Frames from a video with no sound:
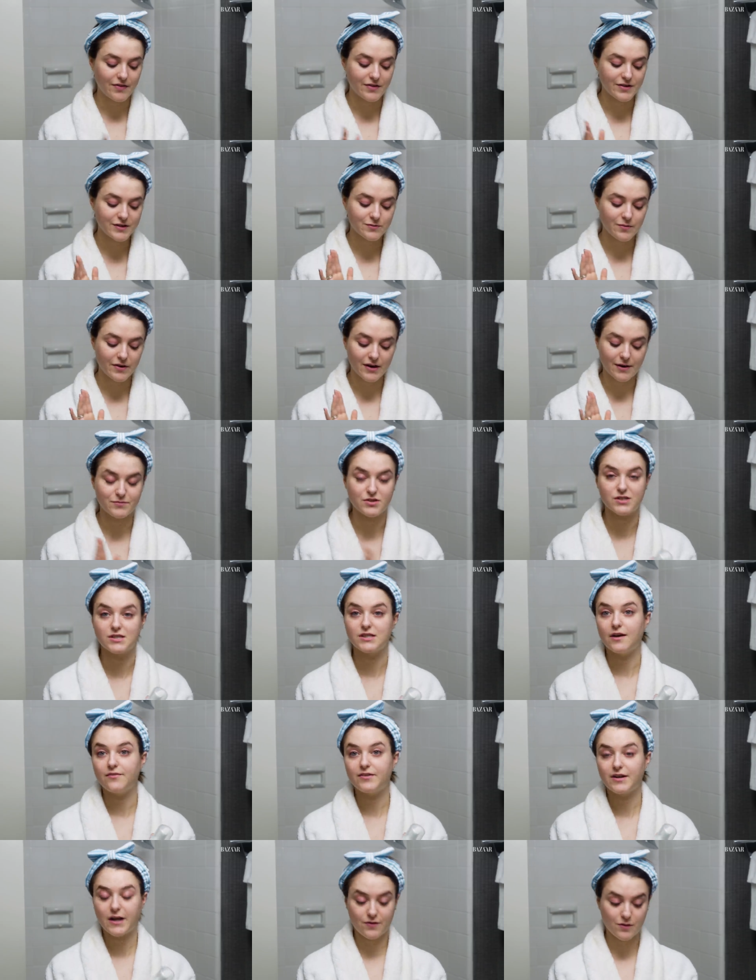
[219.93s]
This one I'm just
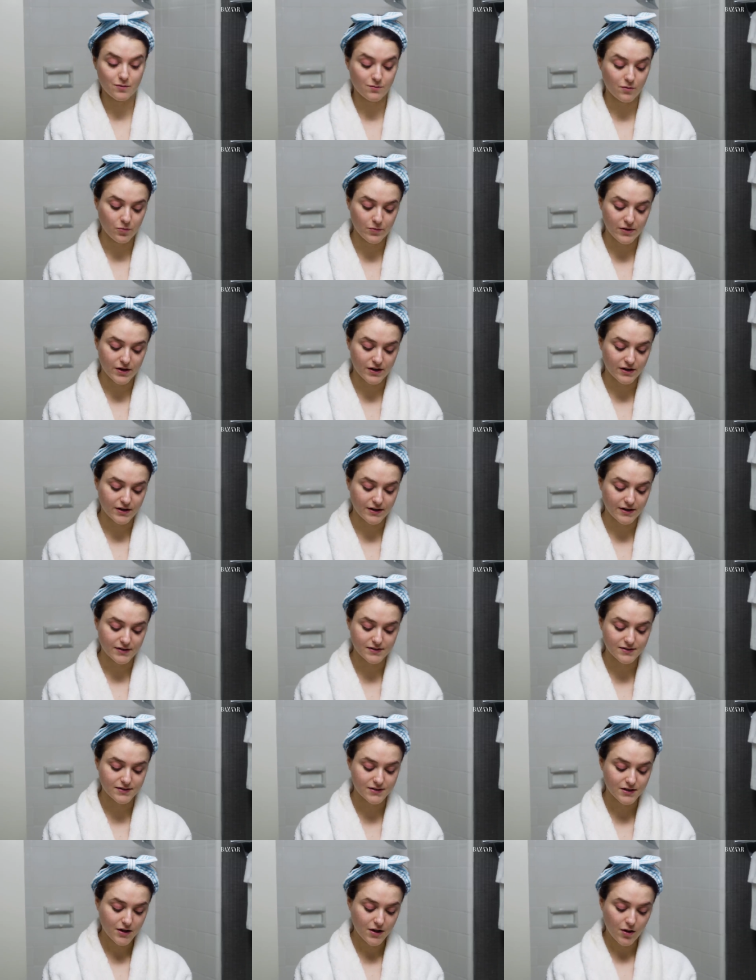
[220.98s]
loving at the moment.
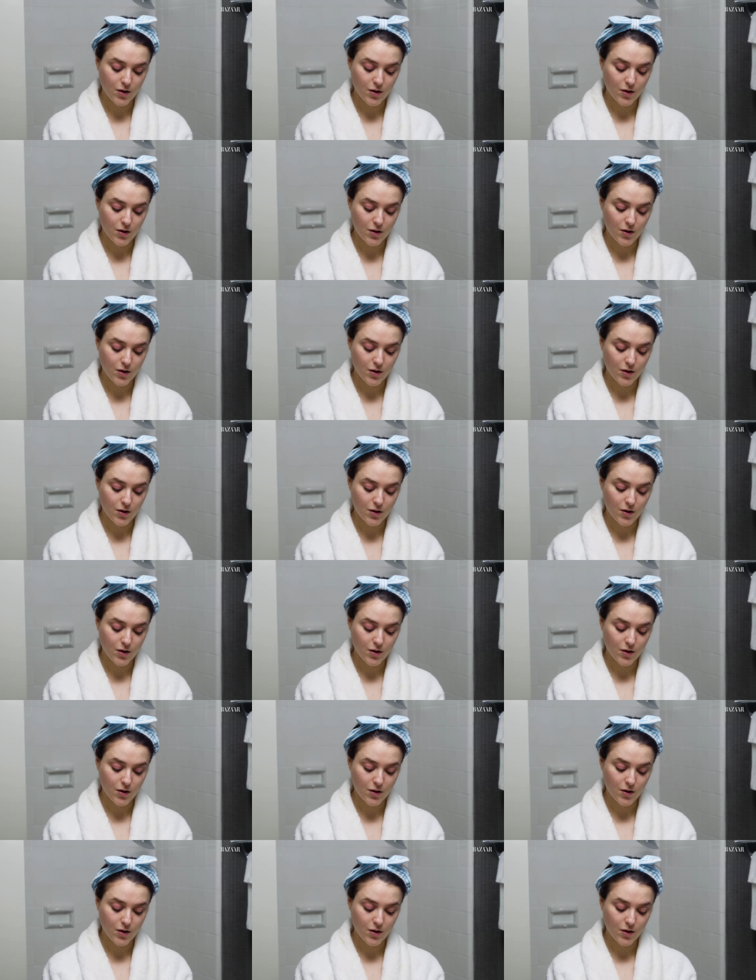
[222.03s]
It's